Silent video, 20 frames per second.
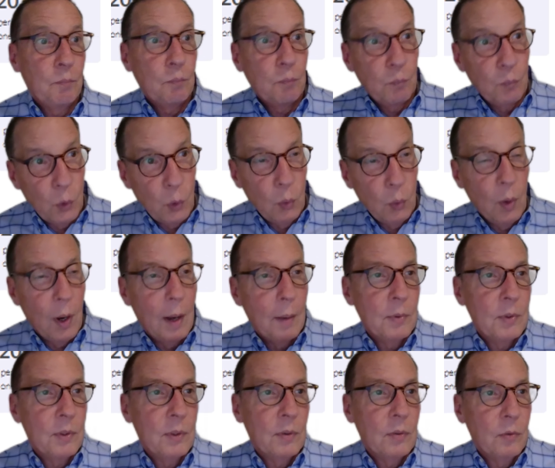New
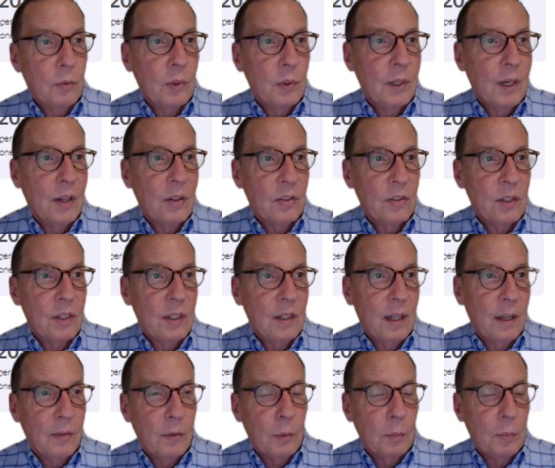option for an SD
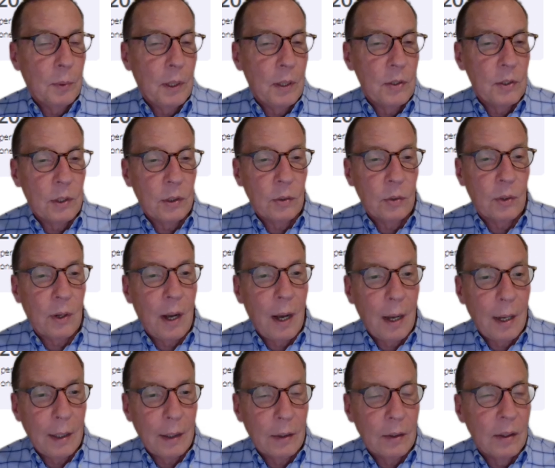level project or
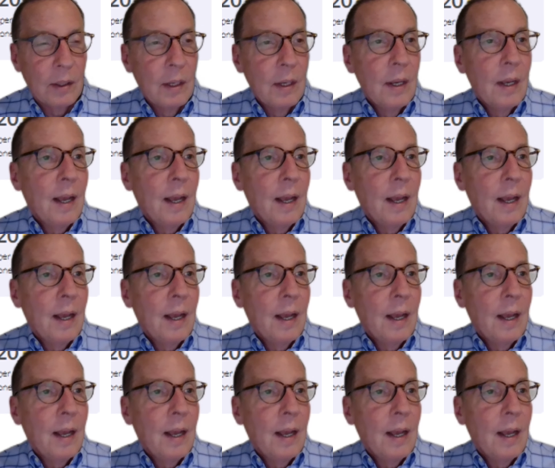higher.